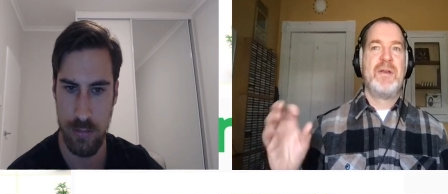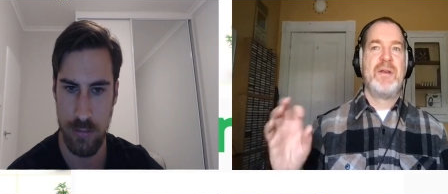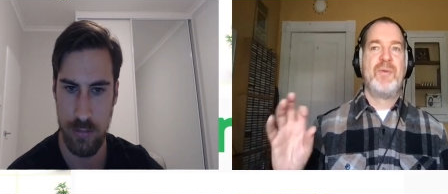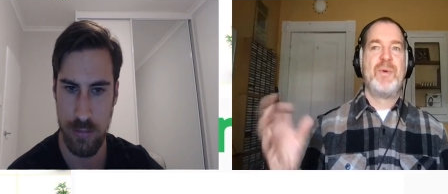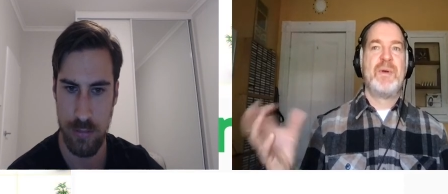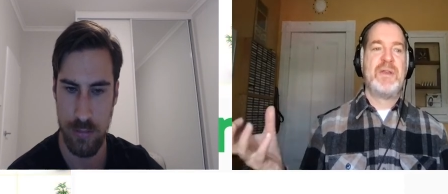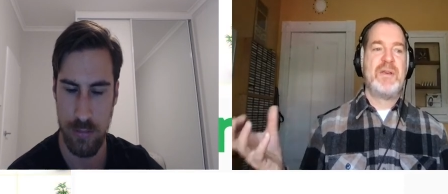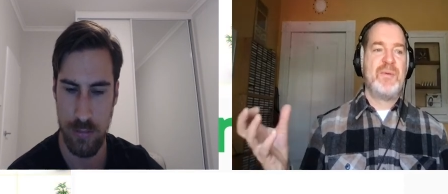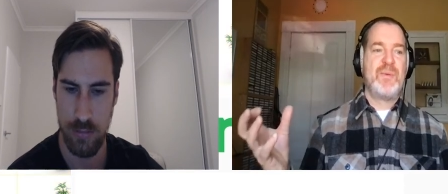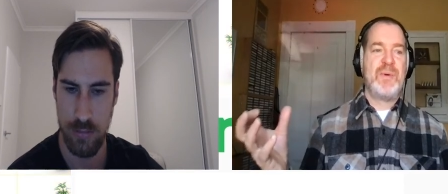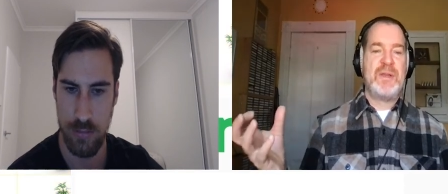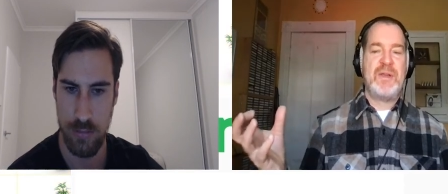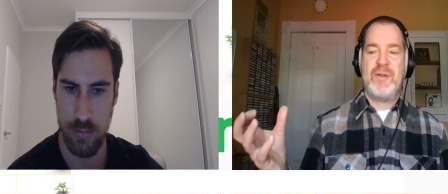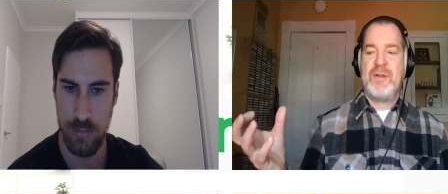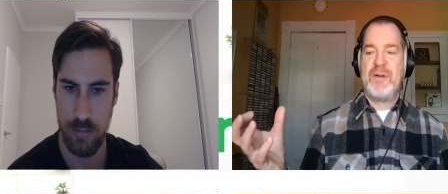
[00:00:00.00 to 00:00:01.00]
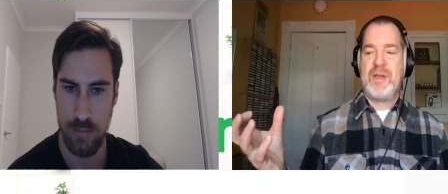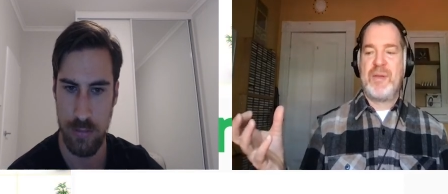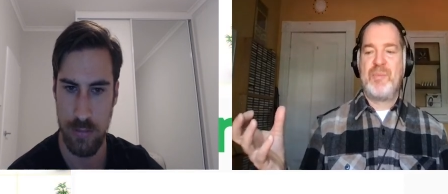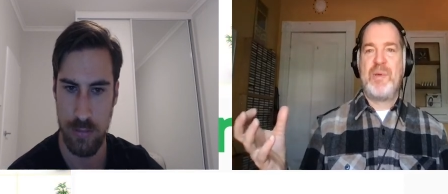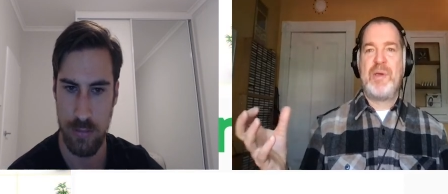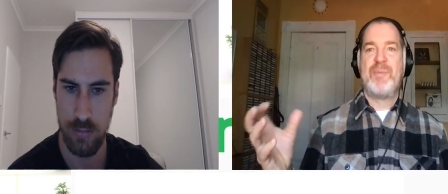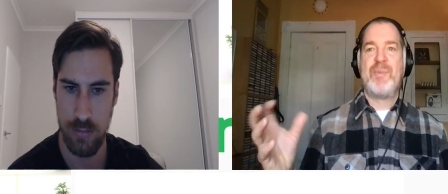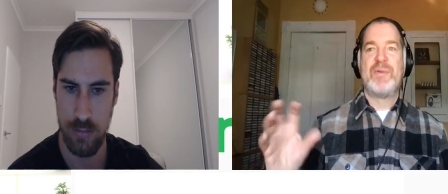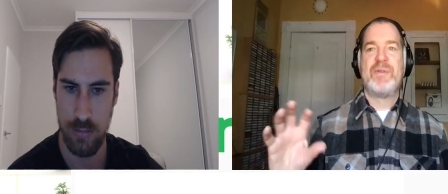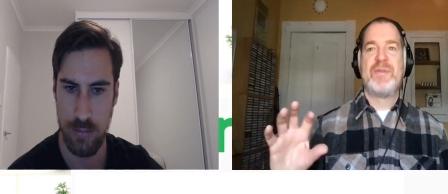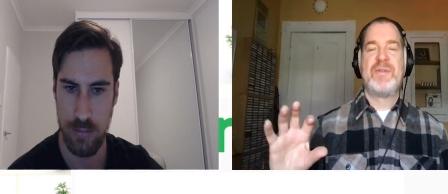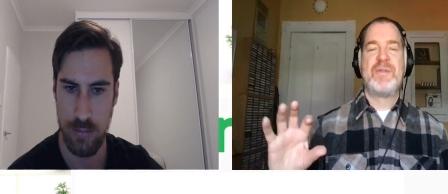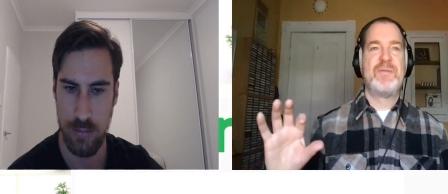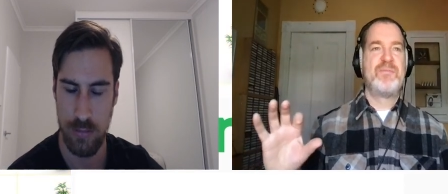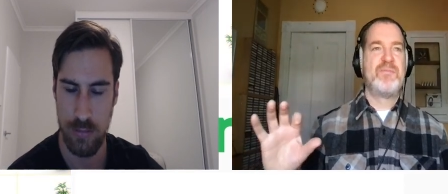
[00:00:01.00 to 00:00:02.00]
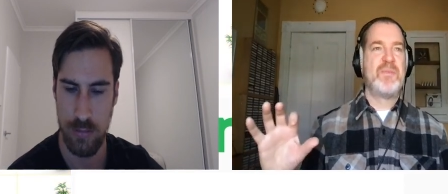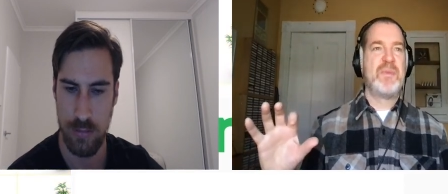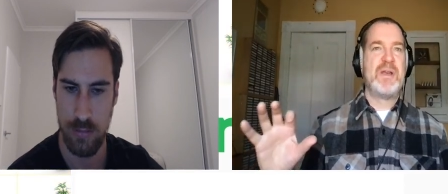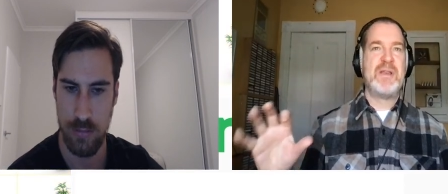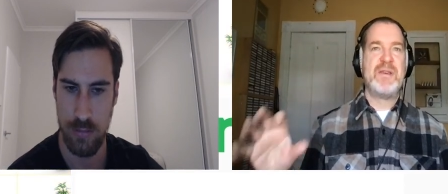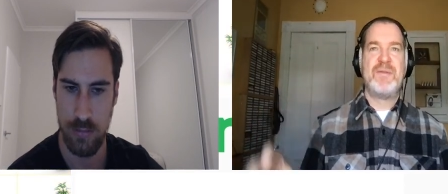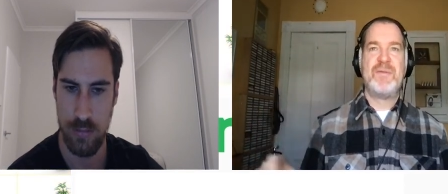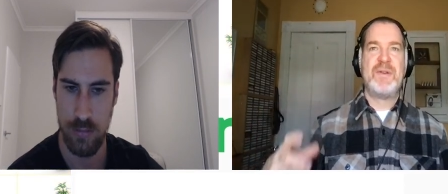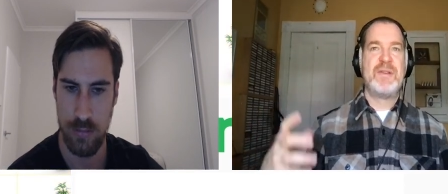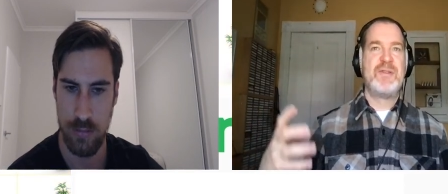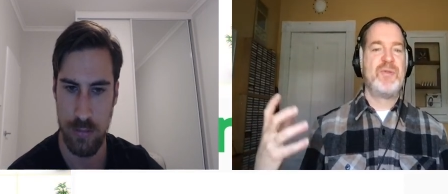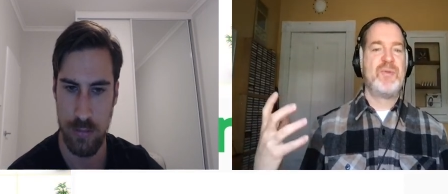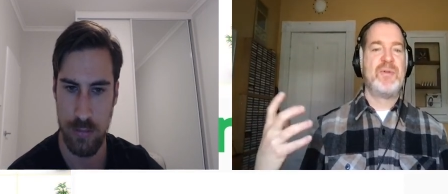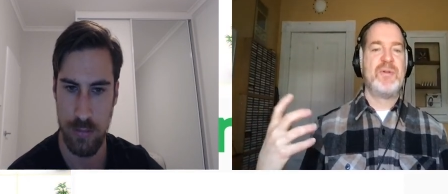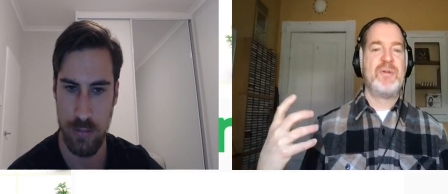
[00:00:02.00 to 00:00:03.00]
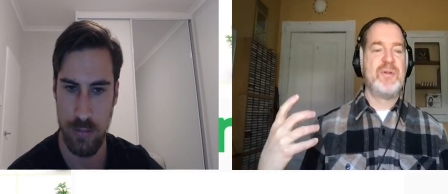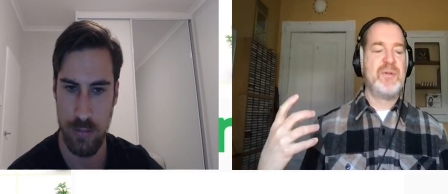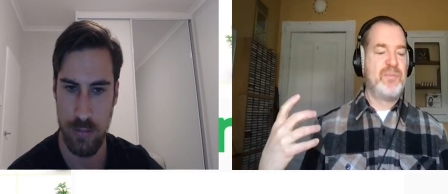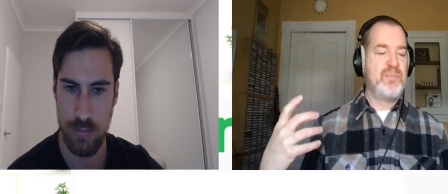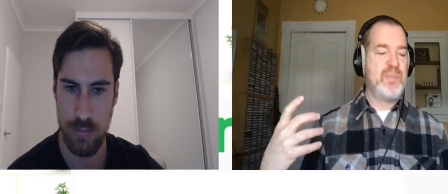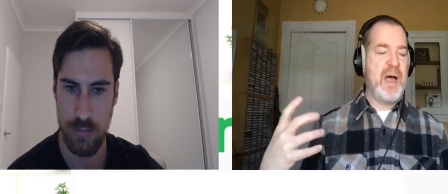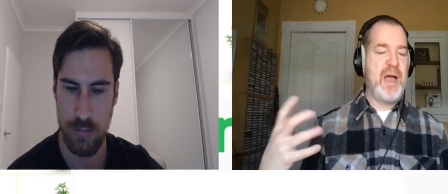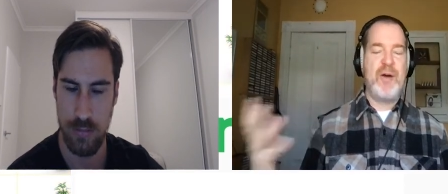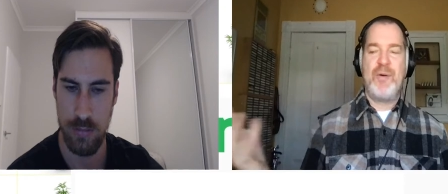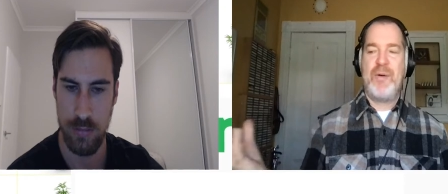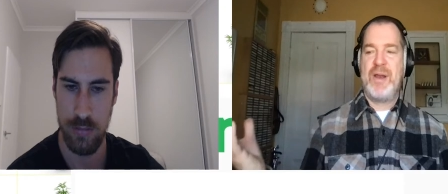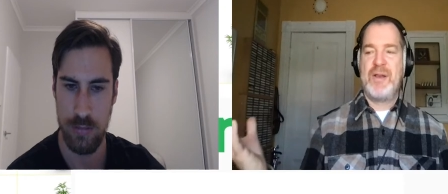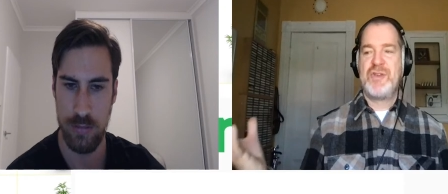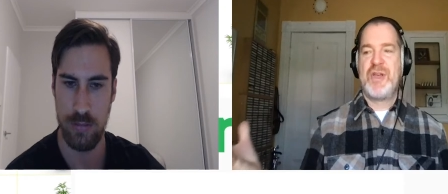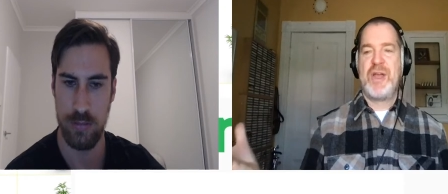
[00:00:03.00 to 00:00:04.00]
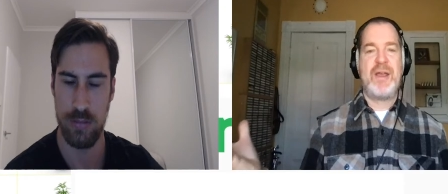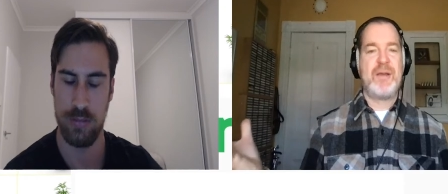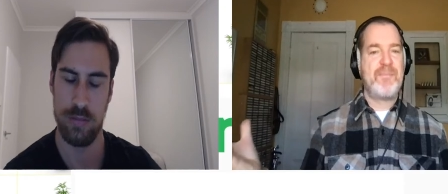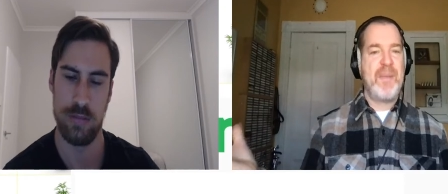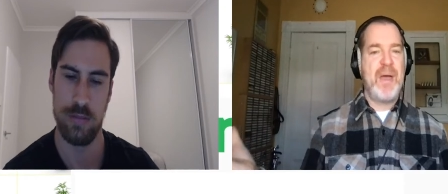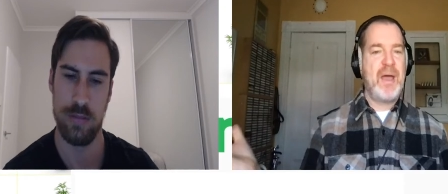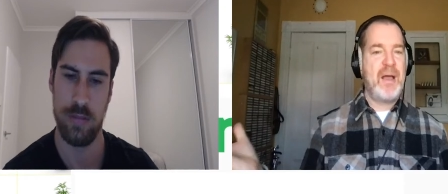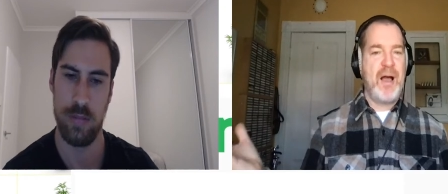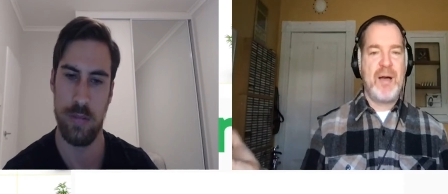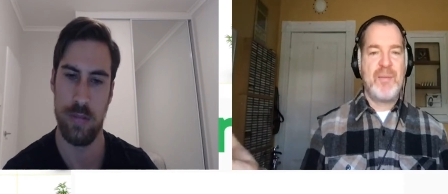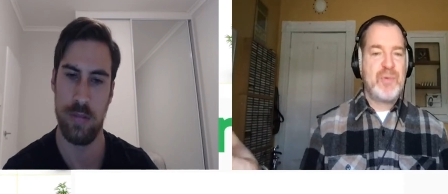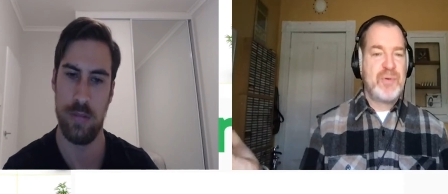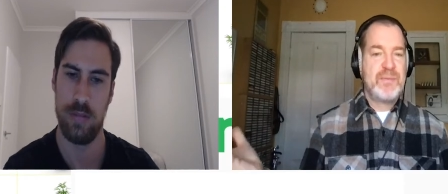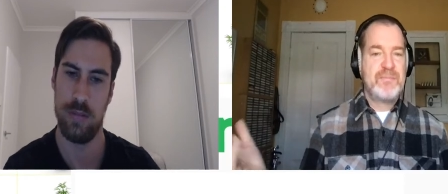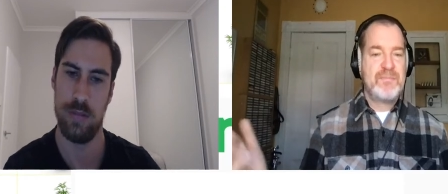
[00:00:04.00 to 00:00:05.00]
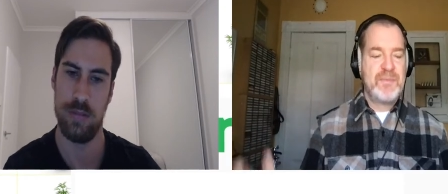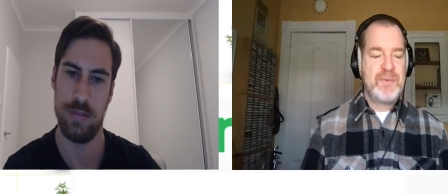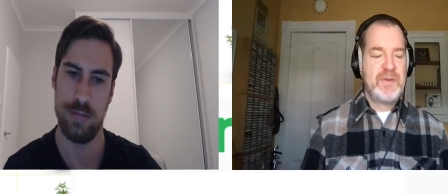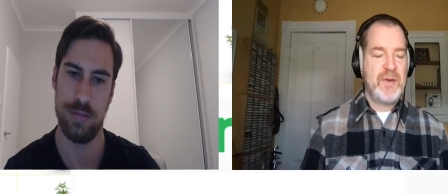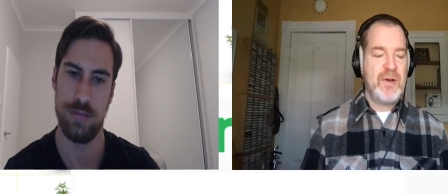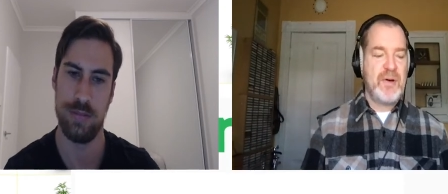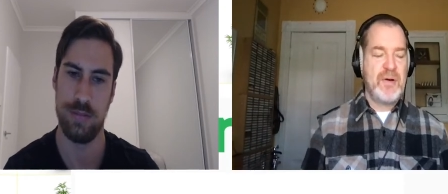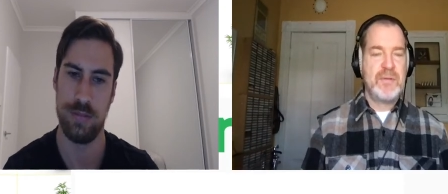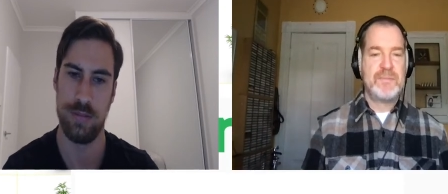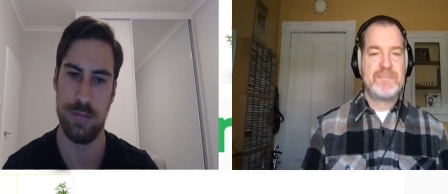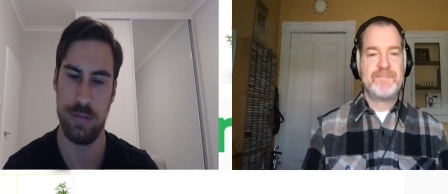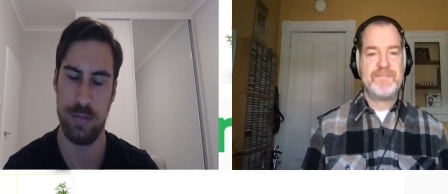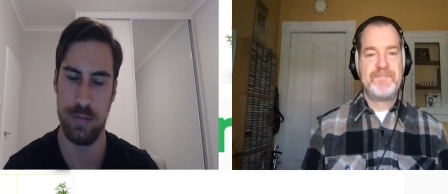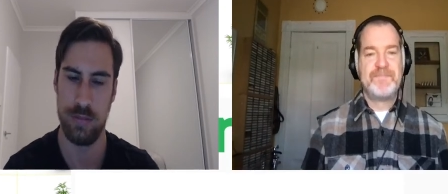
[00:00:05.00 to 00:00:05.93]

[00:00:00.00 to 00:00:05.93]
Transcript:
Speaker 1: you know, when you, when you look at people's individual bioenergetic makeup. So.